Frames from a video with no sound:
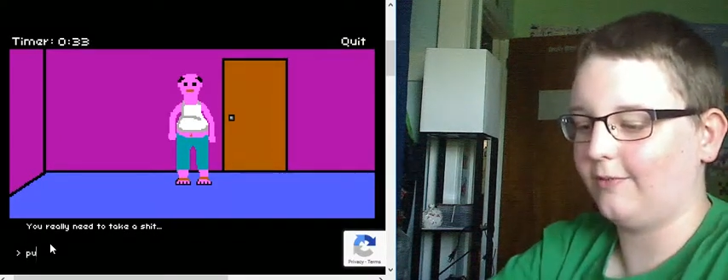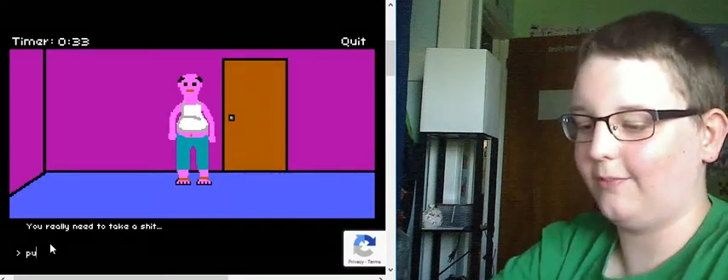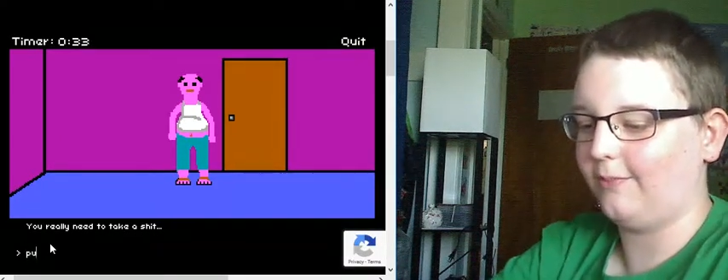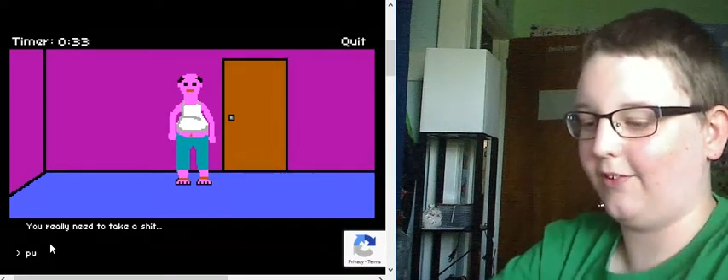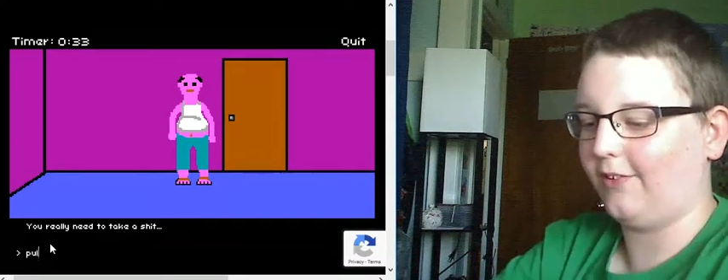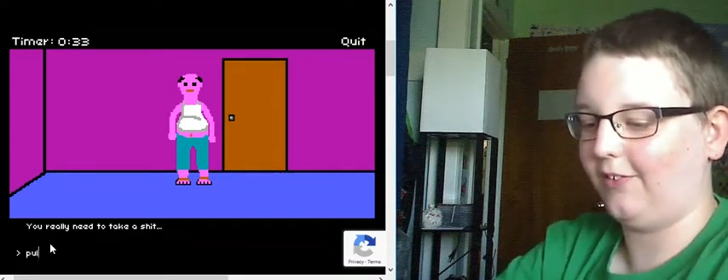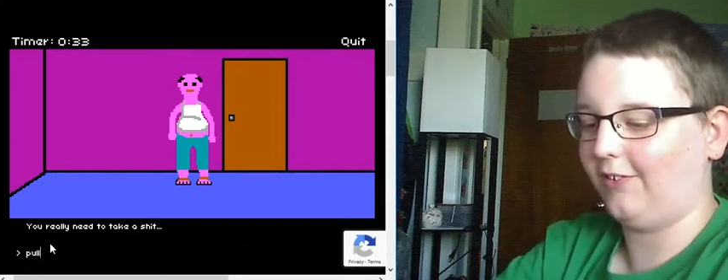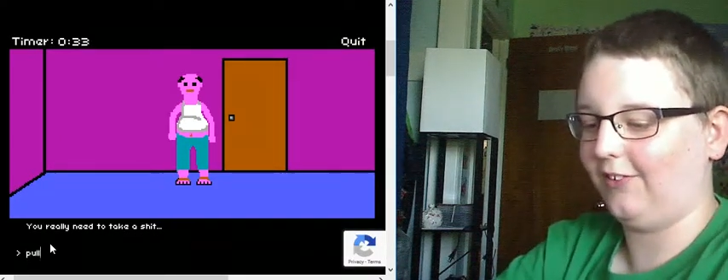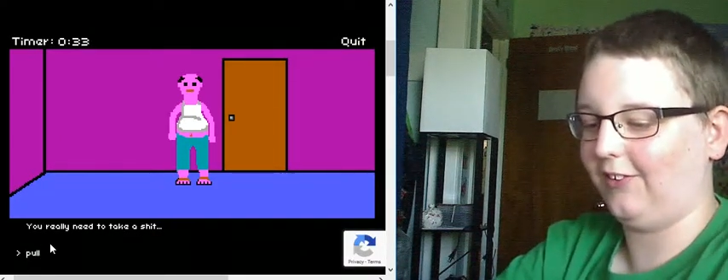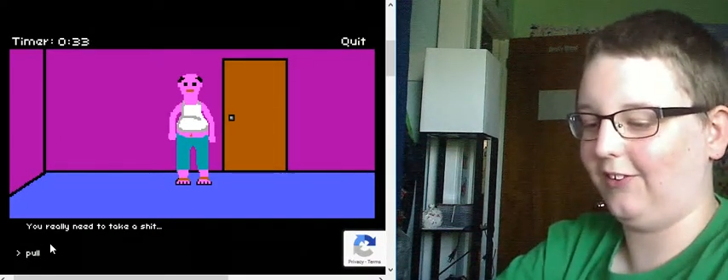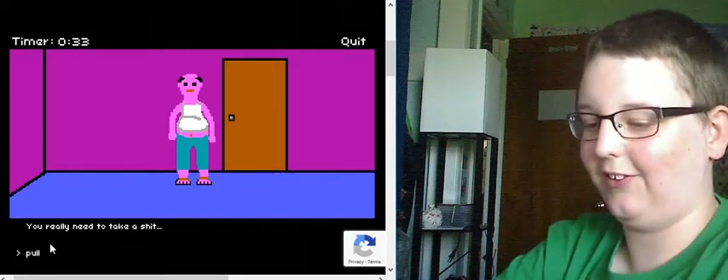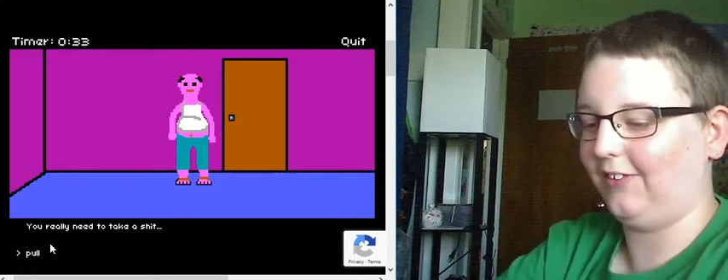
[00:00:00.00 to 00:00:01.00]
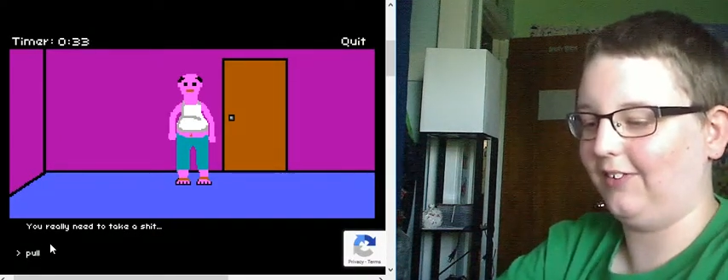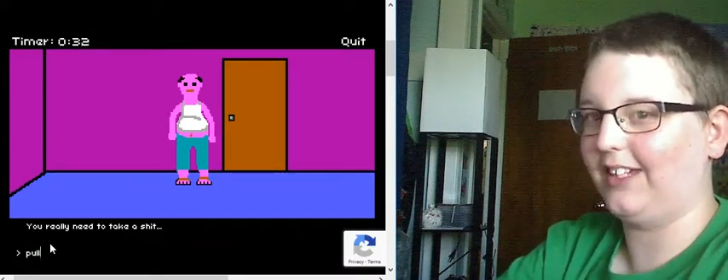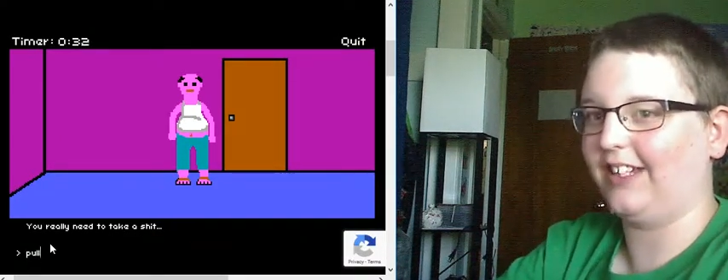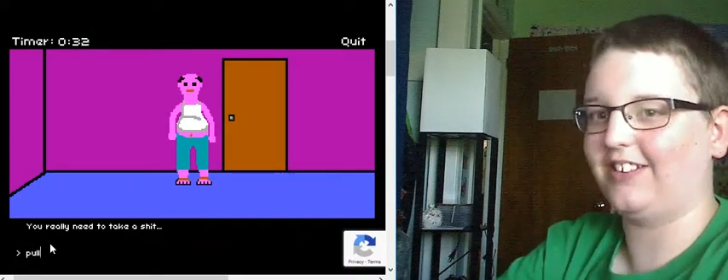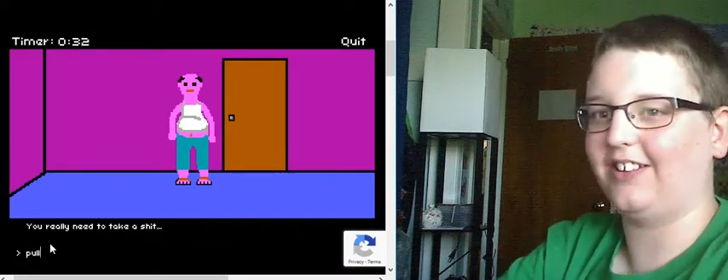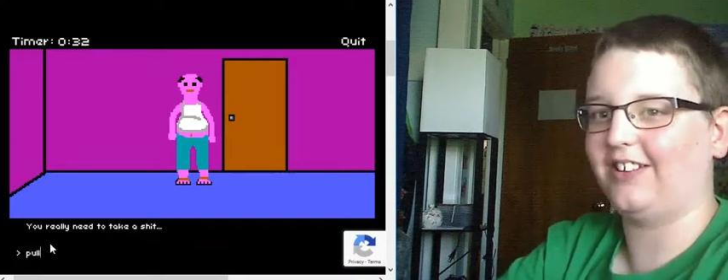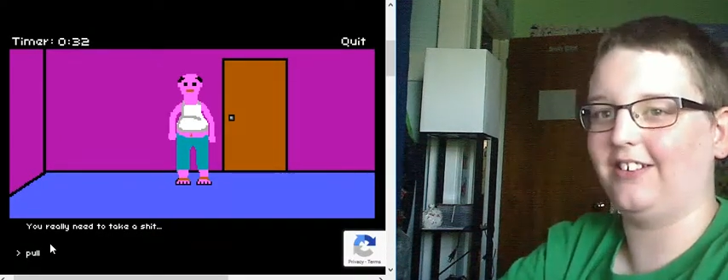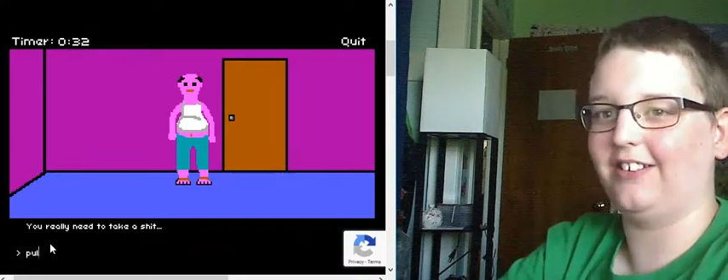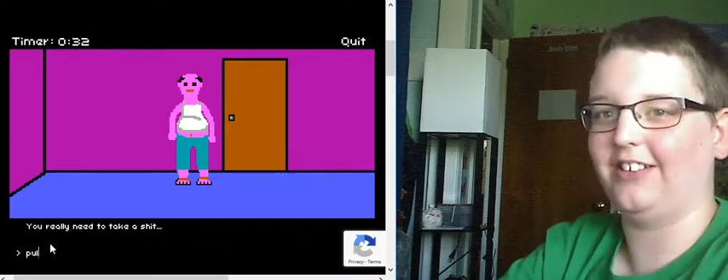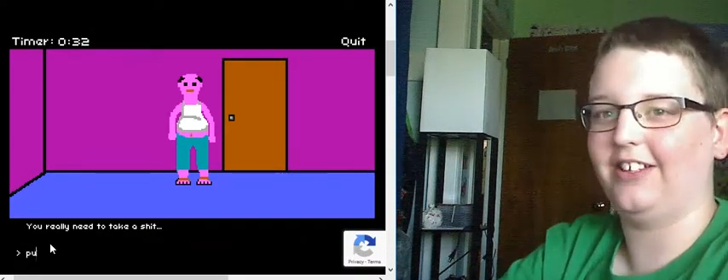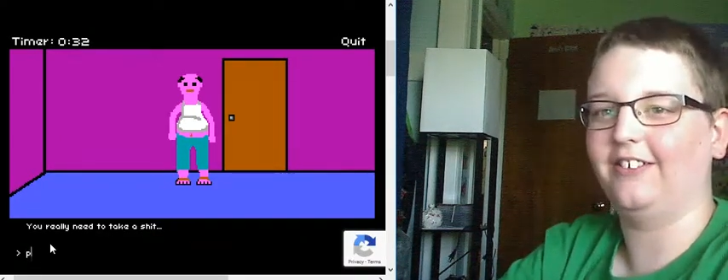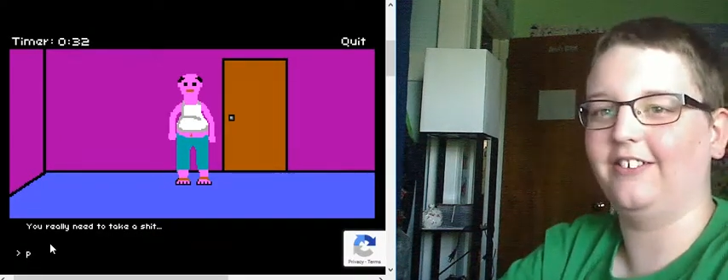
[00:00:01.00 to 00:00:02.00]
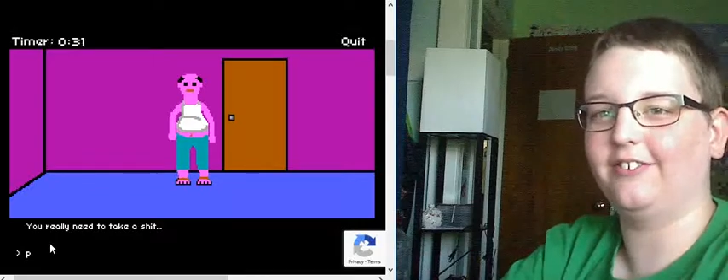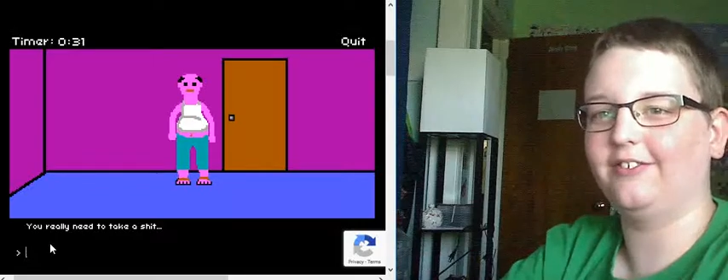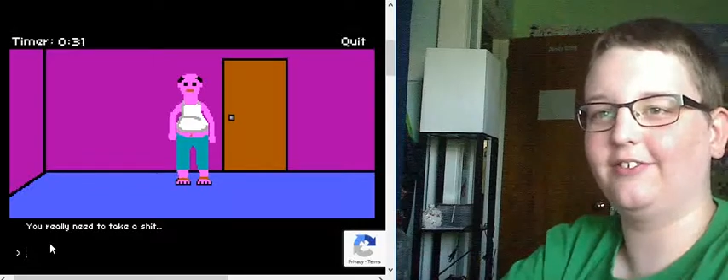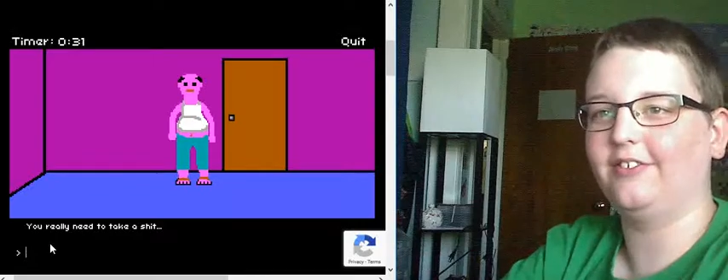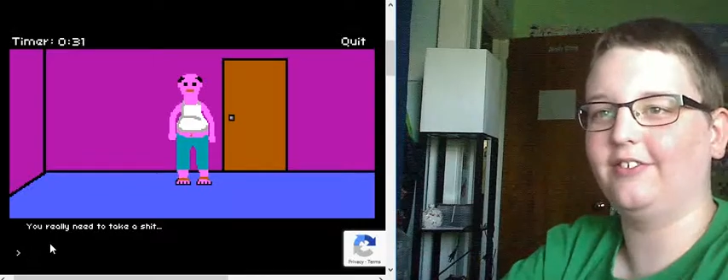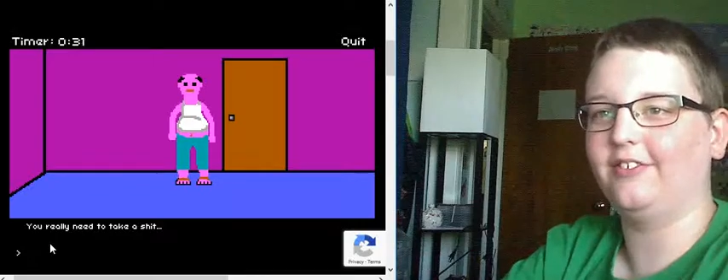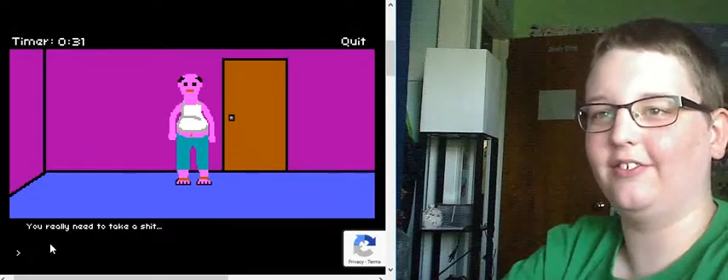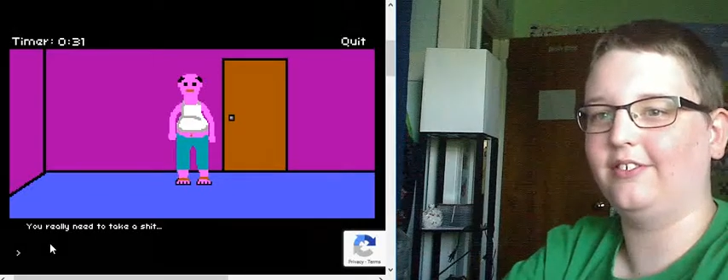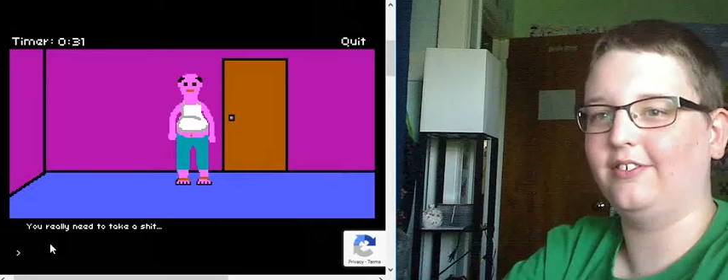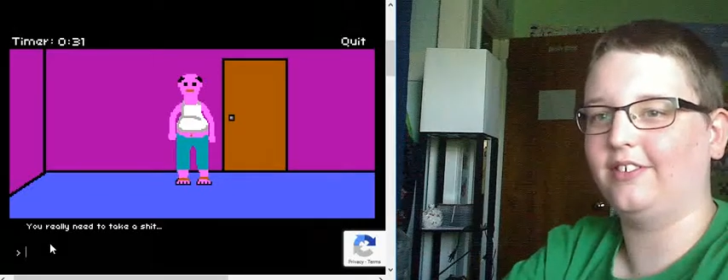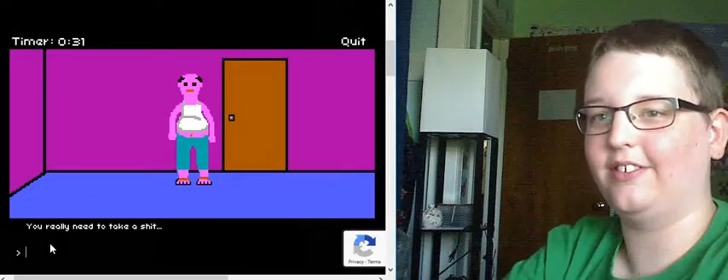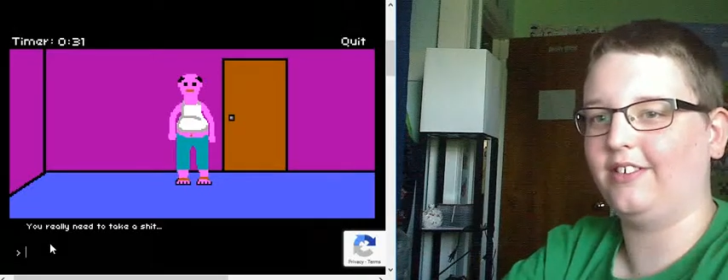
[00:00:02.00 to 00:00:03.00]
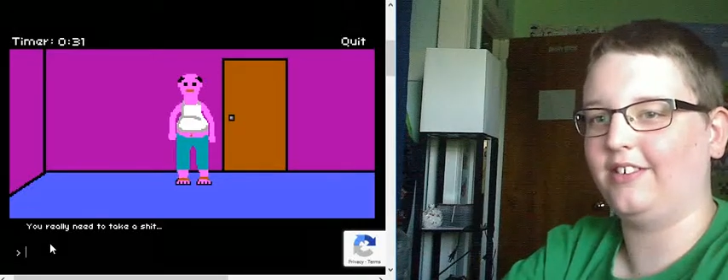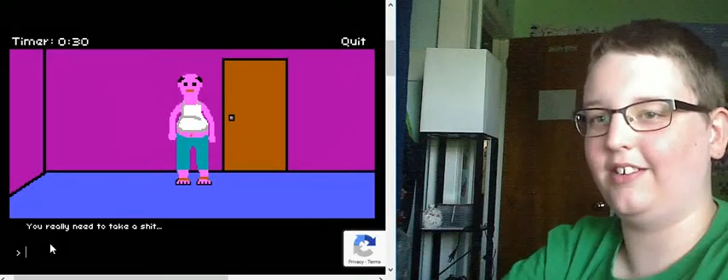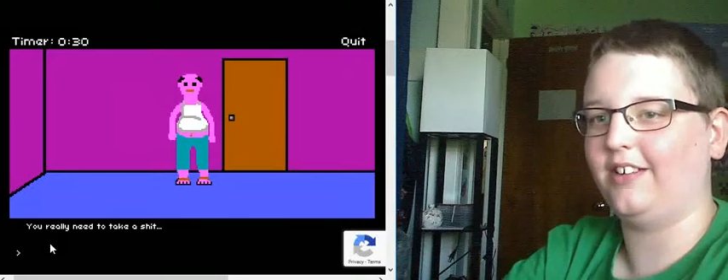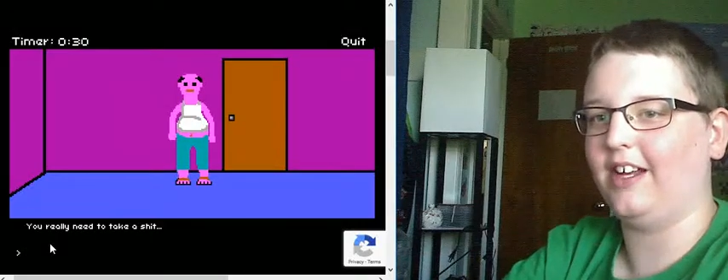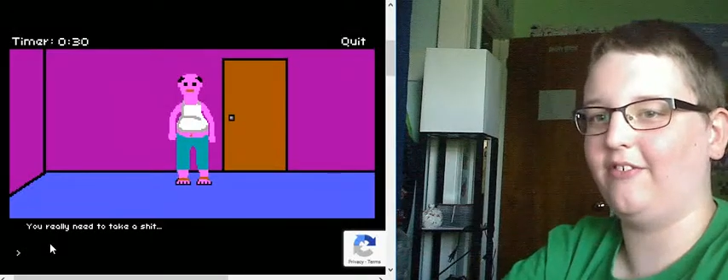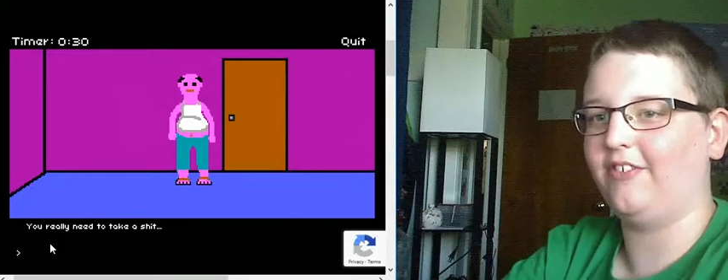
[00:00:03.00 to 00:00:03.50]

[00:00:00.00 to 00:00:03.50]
Pull. Actually, hold on. I